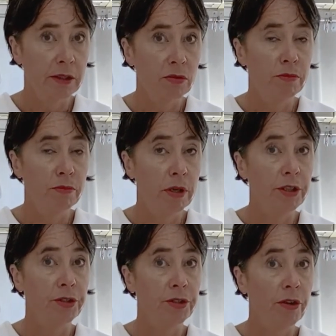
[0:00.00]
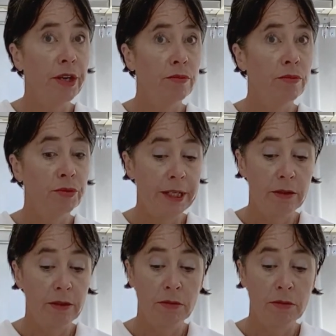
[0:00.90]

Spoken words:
are called biodegradable now.